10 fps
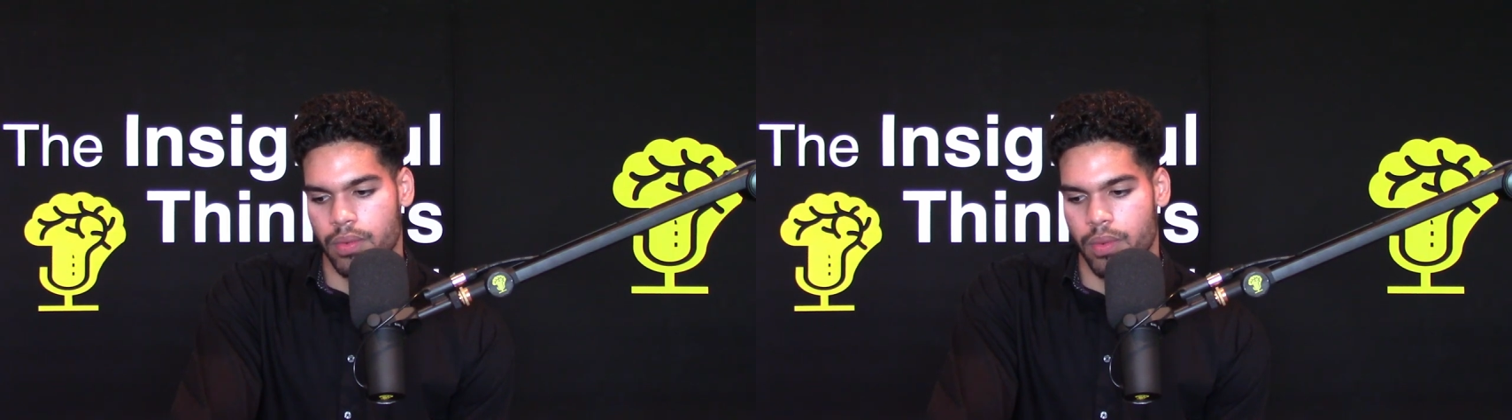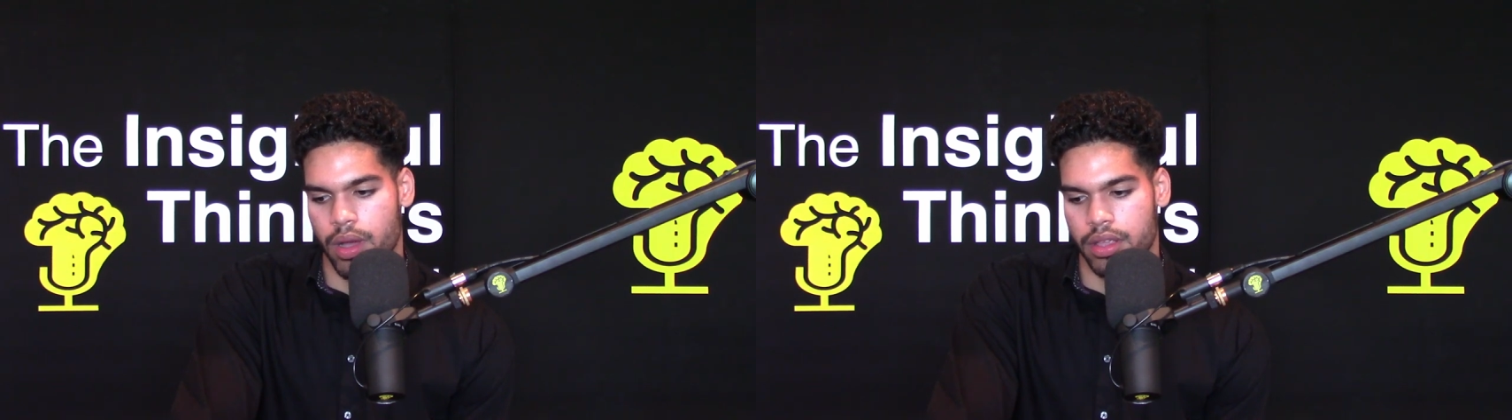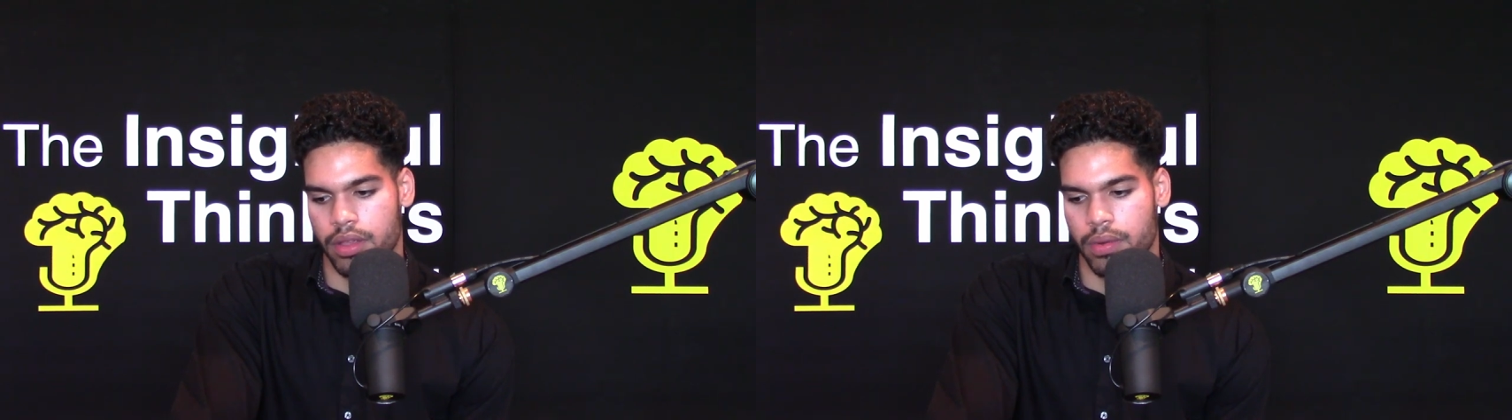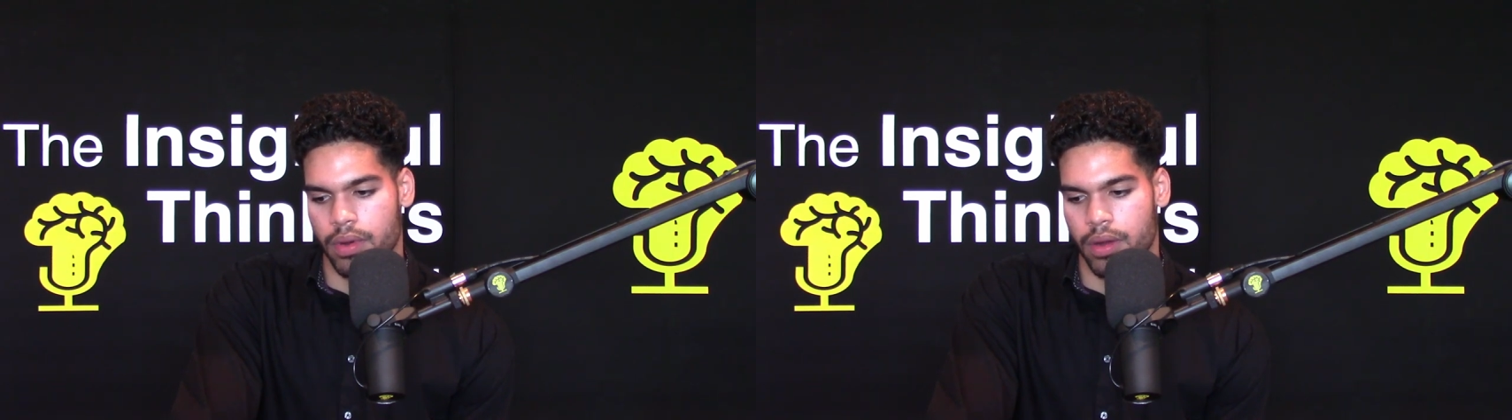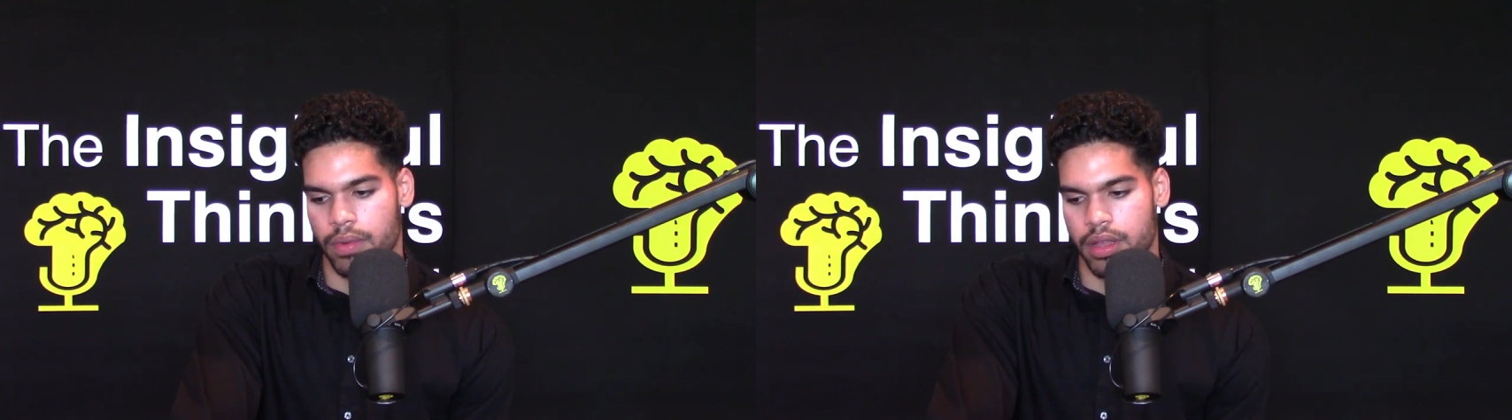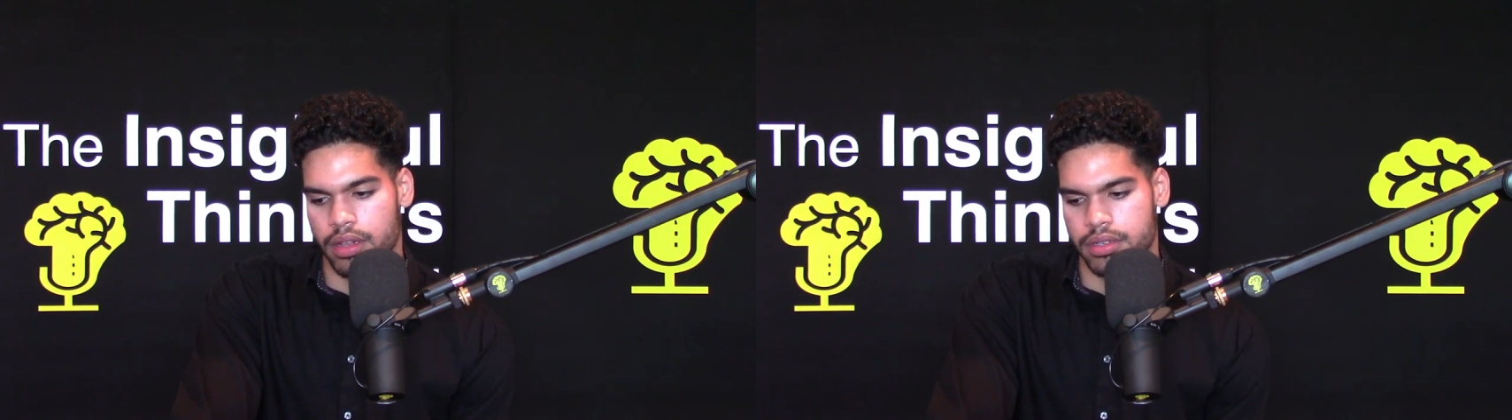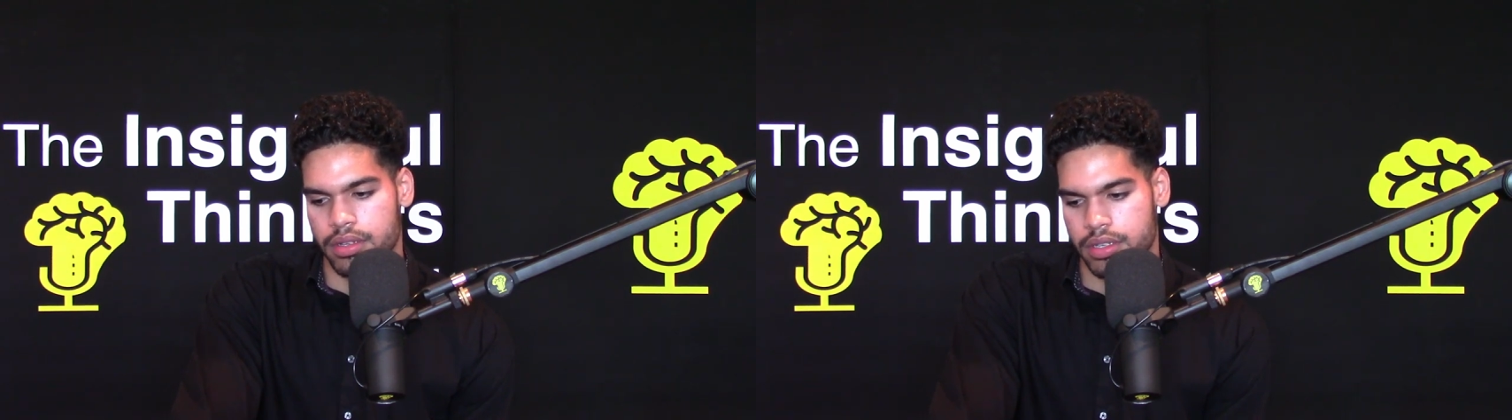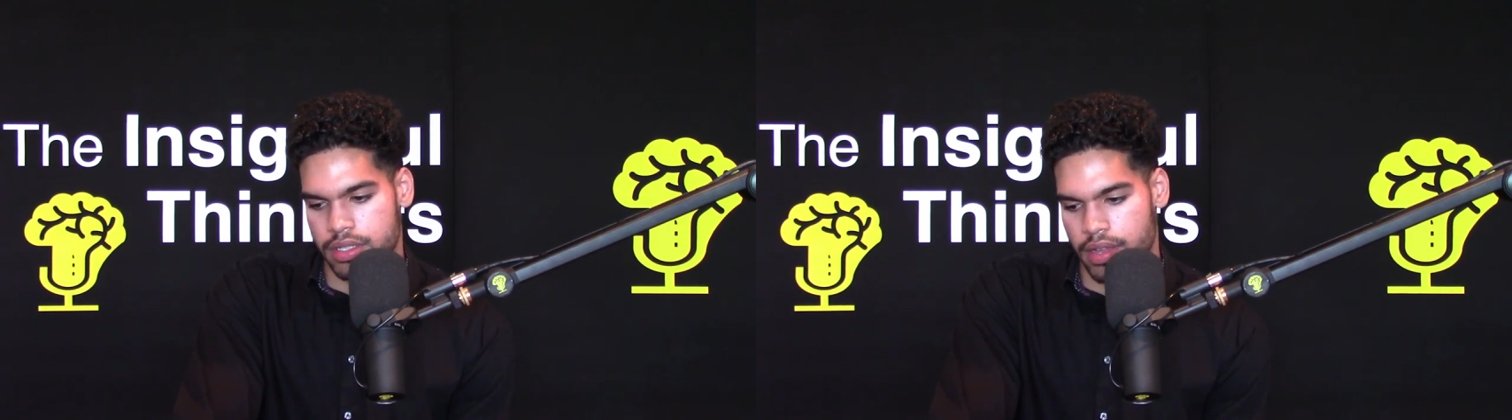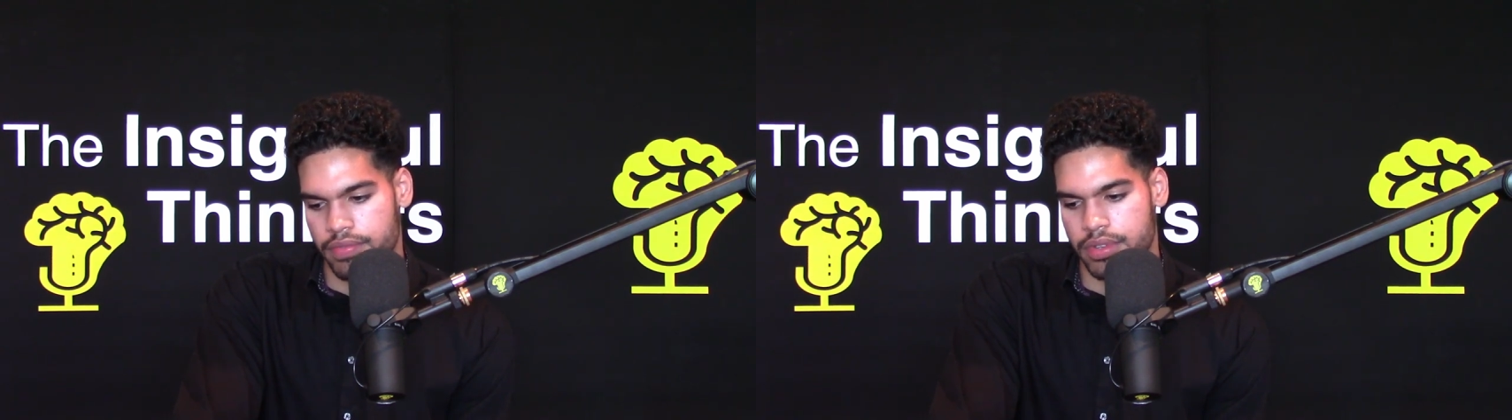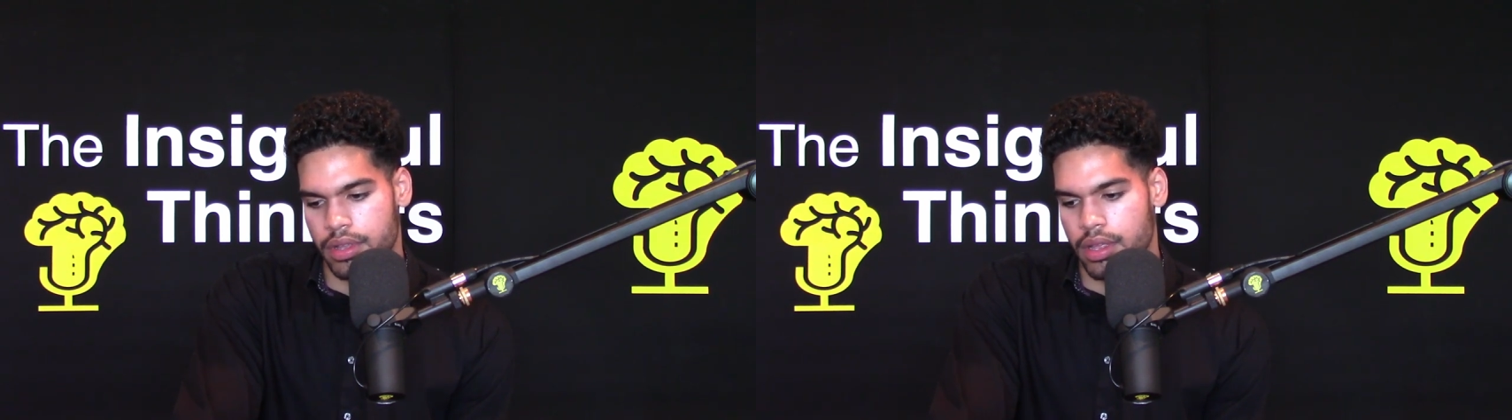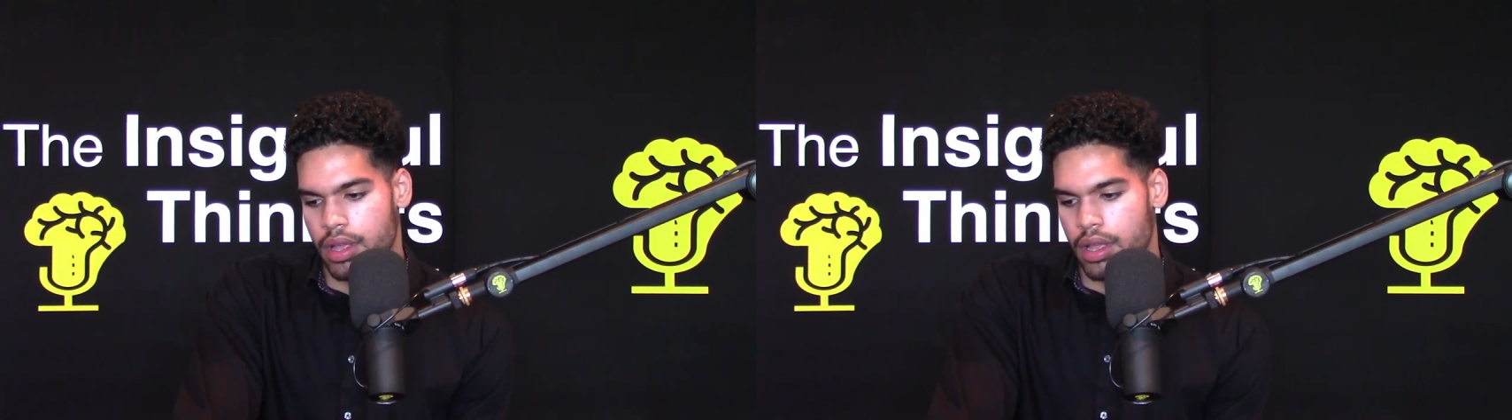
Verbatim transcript: what you are reading. So you just have to